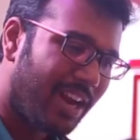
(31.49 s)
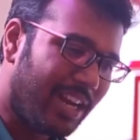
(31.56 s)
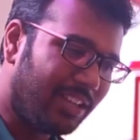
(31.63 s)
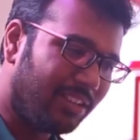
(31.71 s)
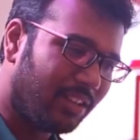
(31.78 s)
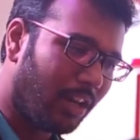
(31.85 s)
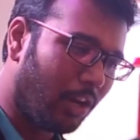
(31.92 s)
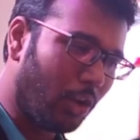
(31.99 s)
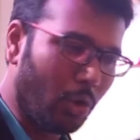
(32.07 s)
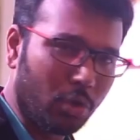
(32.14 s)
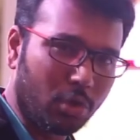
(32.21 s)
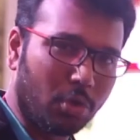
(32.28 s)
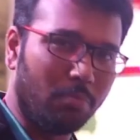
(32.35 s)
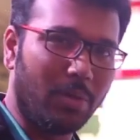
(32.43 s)
in the
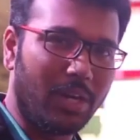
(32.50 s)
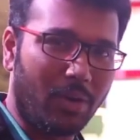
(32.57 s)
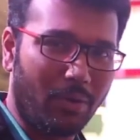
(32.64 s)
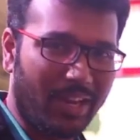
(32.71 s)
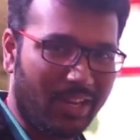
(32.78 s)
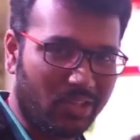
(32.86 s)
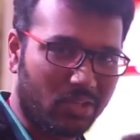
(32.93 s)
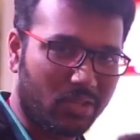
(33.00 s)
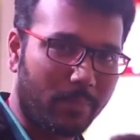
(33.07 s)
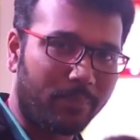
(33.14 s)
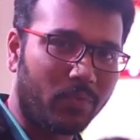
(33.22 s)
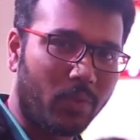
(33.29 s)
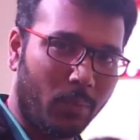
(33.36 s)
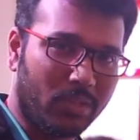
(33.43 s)
low to mid range,
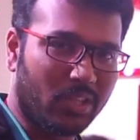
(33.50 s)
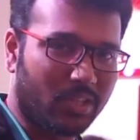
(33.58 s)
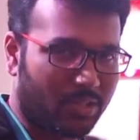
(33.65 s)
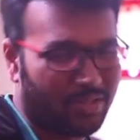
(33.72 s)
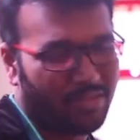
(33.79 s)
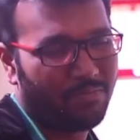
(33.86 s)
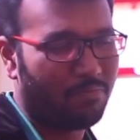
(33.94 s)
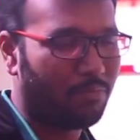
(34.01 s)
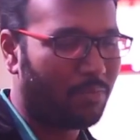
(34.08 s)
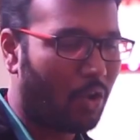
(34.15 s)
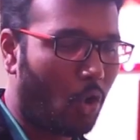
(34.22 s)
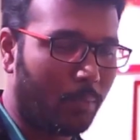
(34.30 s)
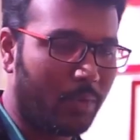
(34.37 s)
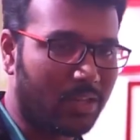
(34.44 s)
which is
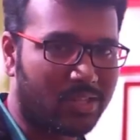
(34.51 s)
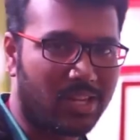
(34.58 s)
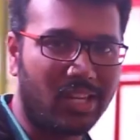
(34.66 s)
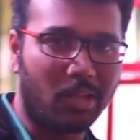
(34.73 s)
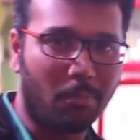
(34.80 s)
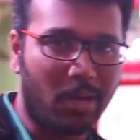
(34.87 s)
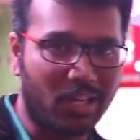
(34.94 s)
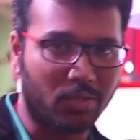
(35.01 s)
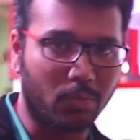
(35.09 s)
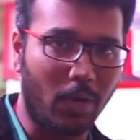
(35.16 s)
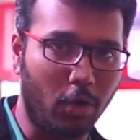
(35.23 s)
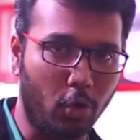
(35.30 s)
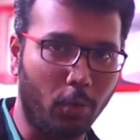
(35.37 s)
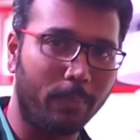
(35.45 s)
obviously the mass
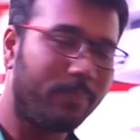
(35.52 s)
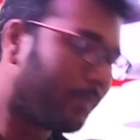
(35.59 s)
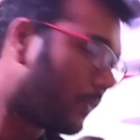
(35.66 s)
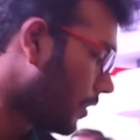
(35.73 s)
volume.